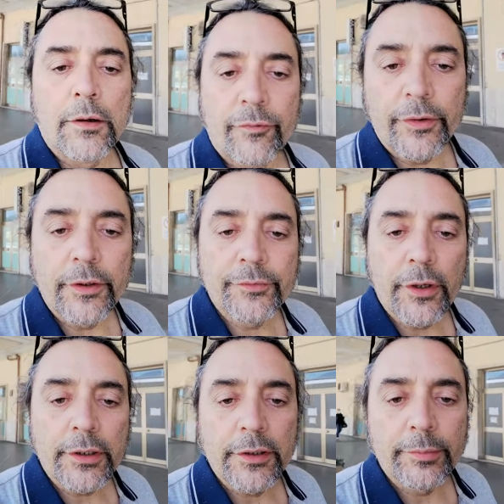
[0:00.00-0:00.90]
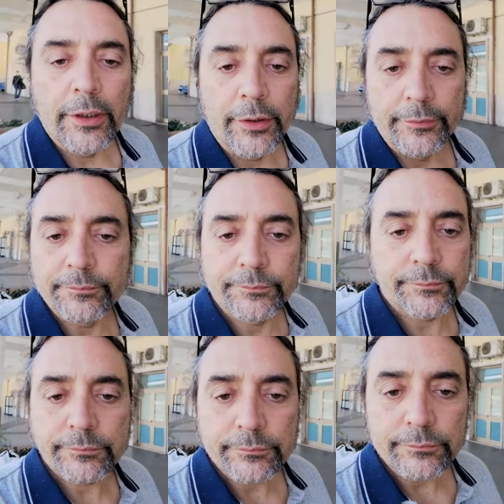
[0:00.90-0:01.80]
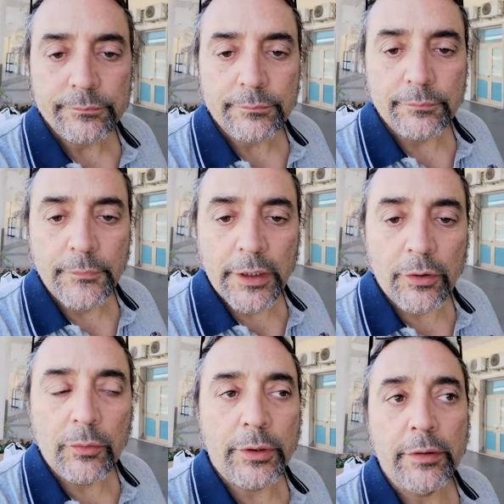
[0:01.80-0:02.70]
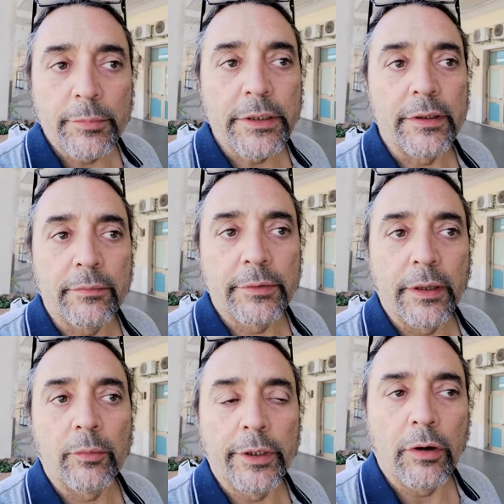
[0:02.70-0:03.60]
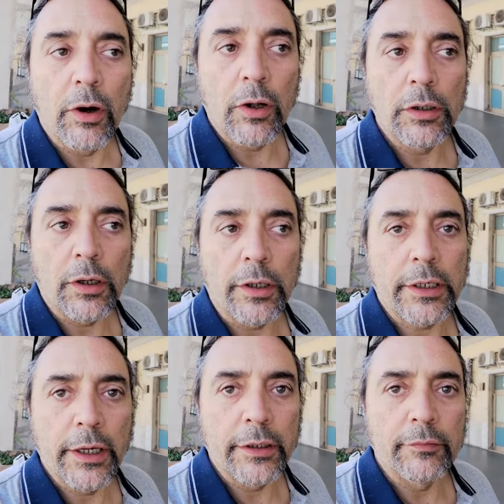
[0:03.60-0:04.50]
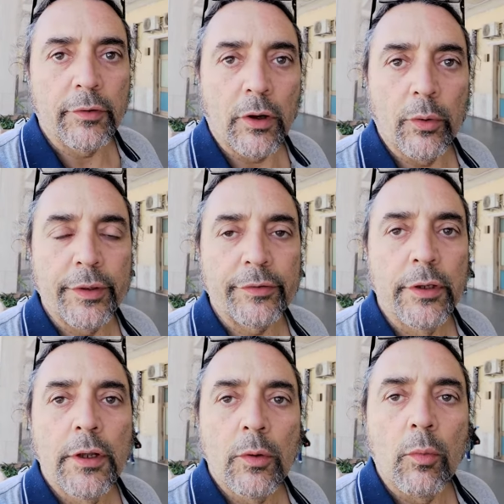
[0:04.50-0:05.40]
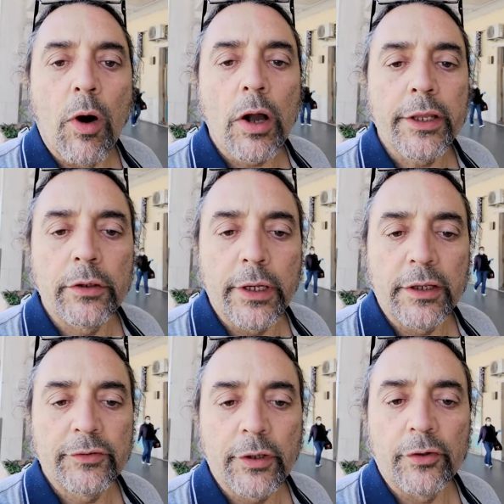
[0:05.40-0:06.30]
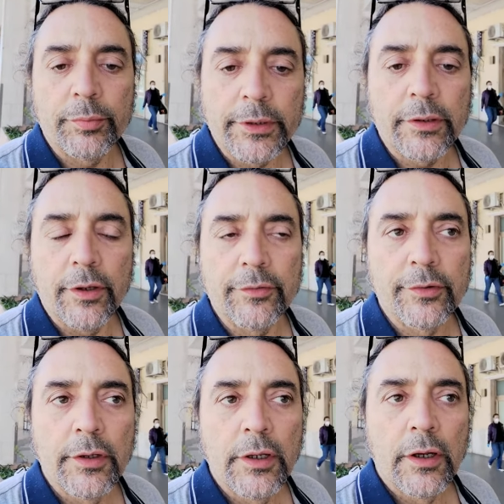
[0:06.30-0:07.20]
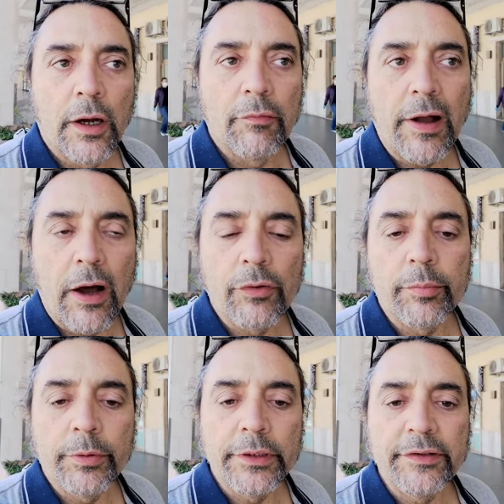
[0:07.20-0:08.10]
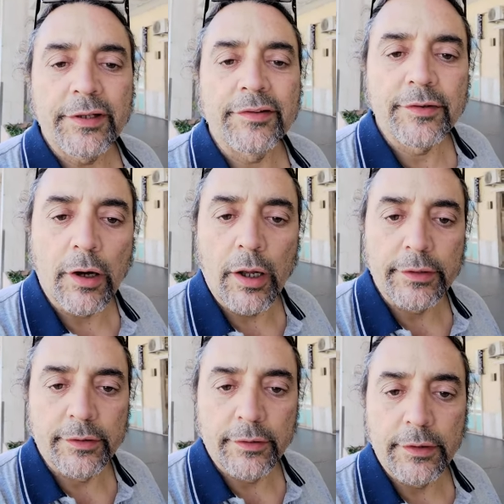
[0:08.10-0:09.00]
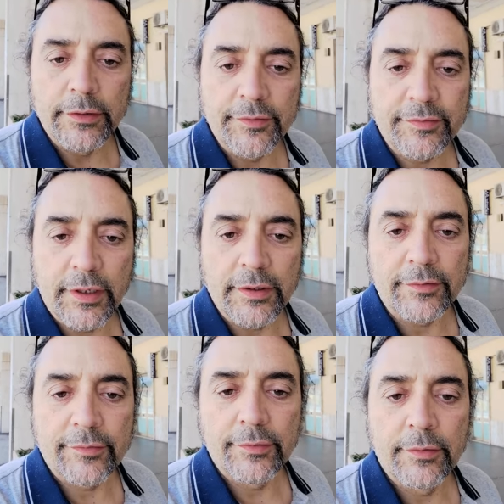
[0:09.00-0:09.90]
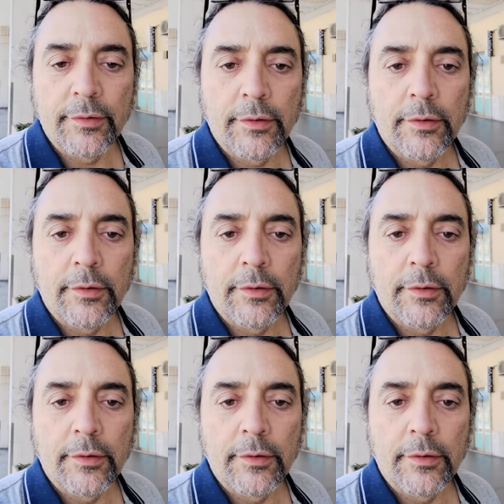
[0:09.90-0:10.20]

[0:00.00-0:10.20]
Are afraid of talking about it. They don't want to admit it that we all are kind of always walking on eggshells because of how the police has gotten in the states.